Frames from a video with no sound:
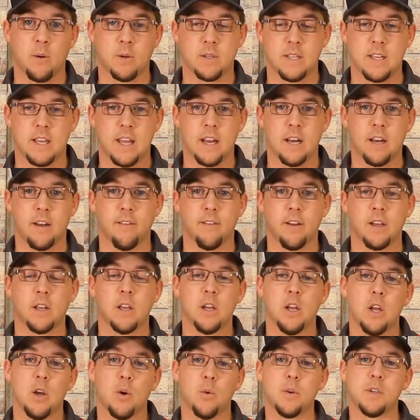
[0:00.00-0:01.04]
was the end of it.
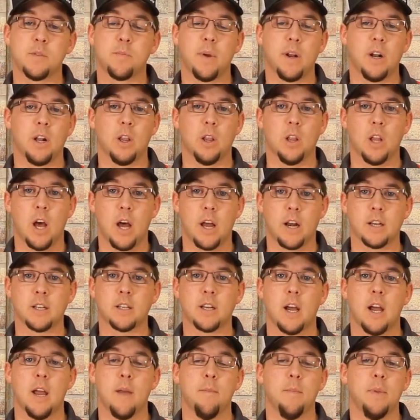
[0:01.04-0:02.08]
We spent a lot of
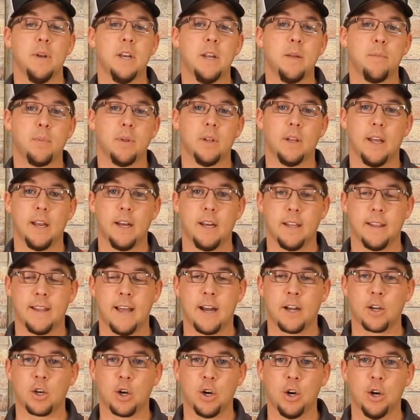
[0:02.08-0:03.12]
time manipulating
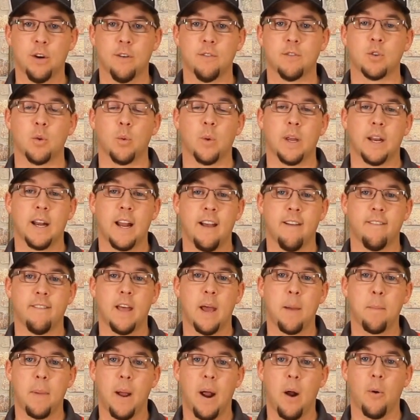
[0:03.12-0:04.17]
that curve so we could have
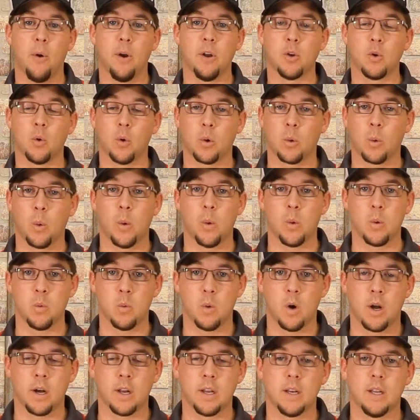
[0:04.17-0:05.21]
that power and torque where we
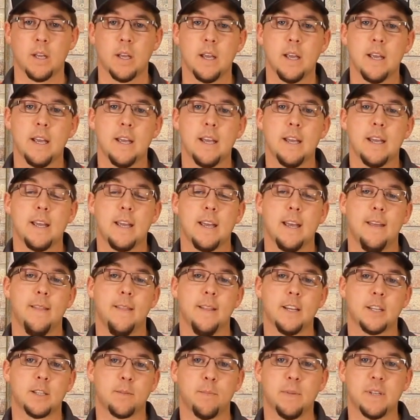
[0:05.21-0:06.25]
wanted. In
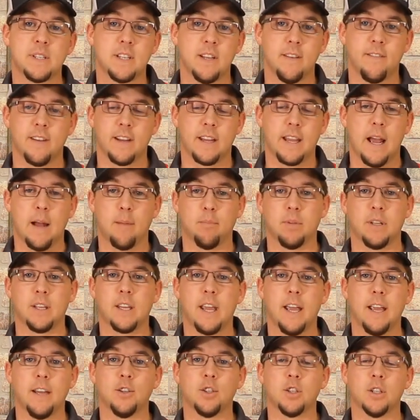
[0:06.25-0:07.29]
this specific
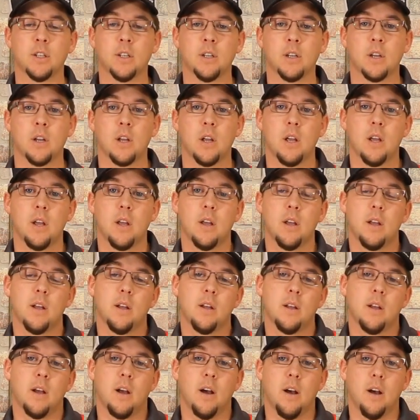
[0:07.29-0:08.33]
application,
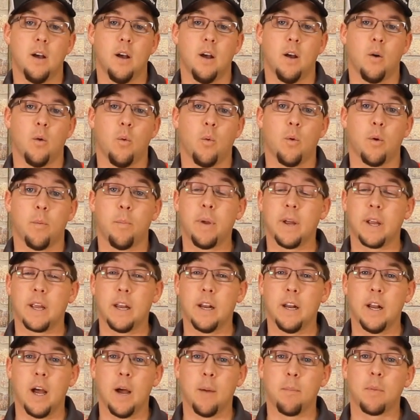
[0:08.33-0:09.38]
we're
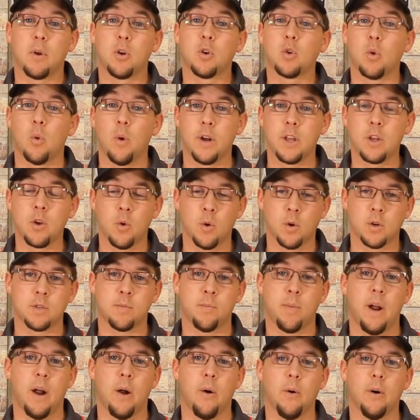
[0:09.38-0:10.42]
picking up 20
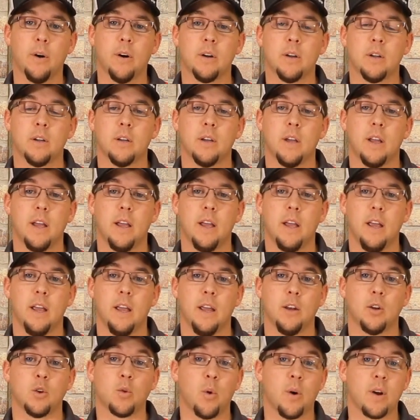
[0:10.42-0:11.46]
horsepower
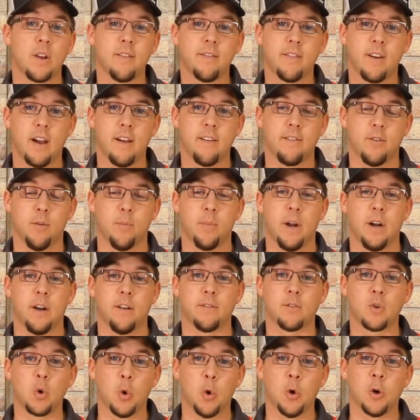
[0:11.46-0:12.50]
and 25 foot-pound
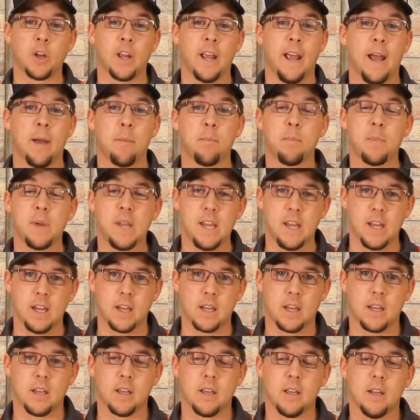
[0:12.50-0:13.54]
of torque at
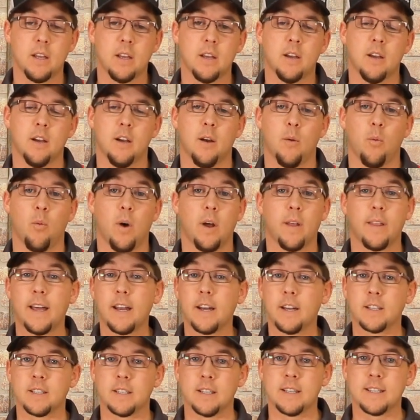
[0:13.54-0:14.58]
peak. While
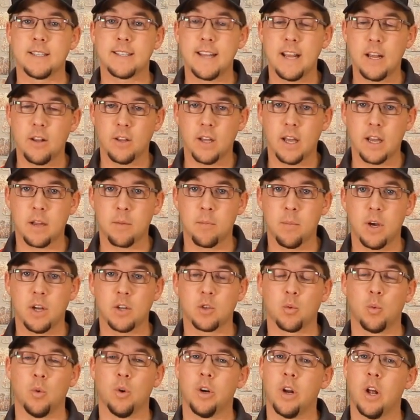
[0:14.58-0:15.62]
that doesn't sound like
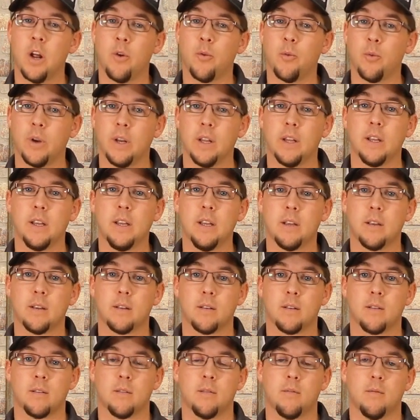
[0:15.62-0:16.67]
much, we're not really
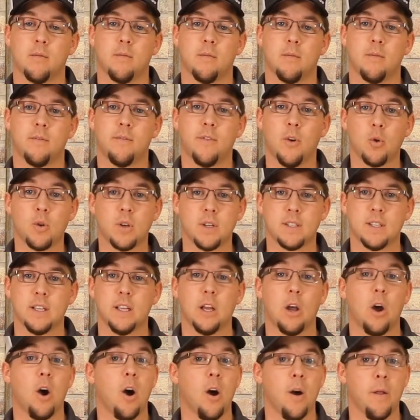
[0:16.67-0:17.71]

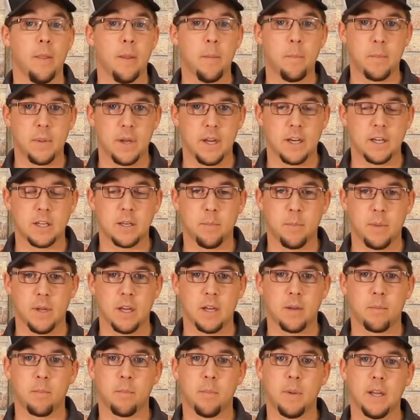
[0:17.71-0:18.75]
focusing on the
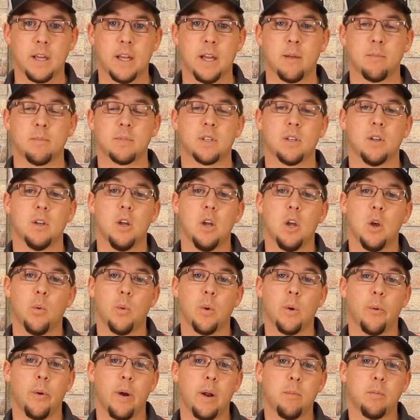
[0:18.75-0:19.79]
peak-to-peak pickups.
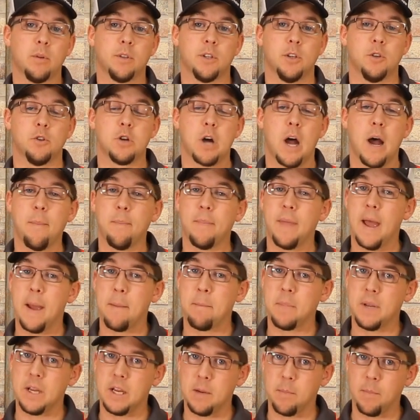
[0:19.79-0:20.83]
We were able to drop
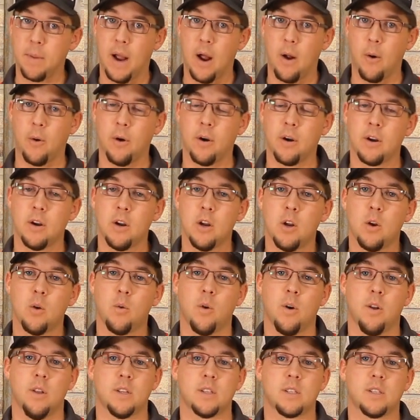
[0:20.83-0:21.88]
that peak power
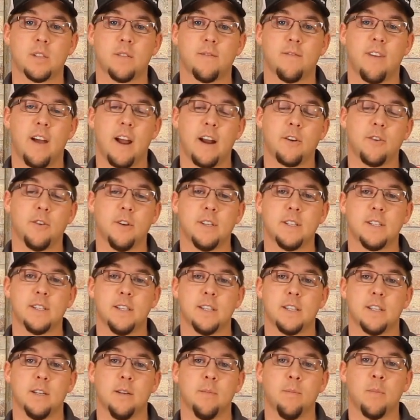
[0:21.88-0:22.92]
where this factory
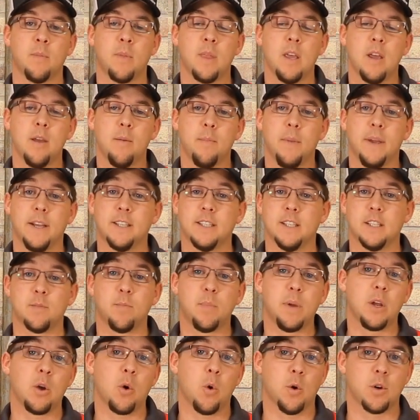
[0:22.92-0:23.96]
system makes its
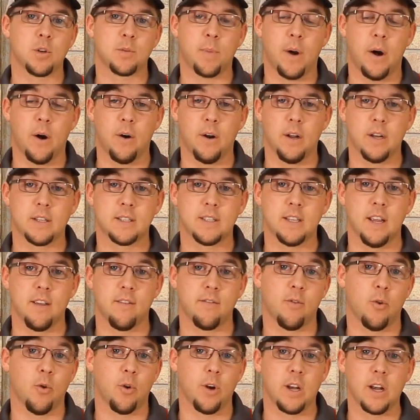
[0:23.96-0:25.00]
peak horsepower at, say,
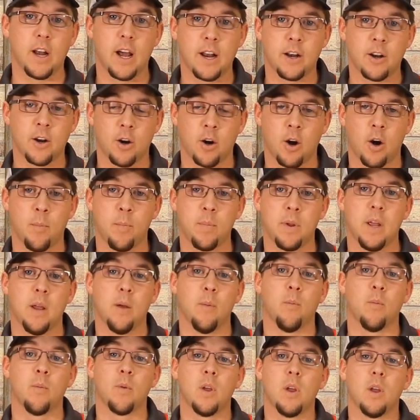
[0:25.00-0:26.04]
4,900
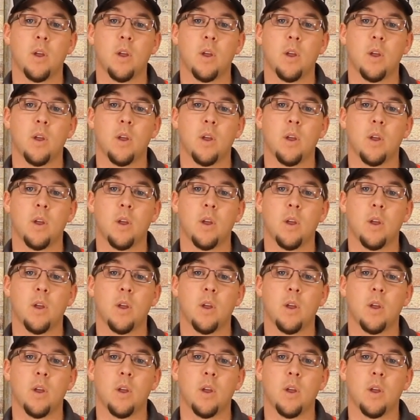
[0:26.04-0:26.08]
RPM.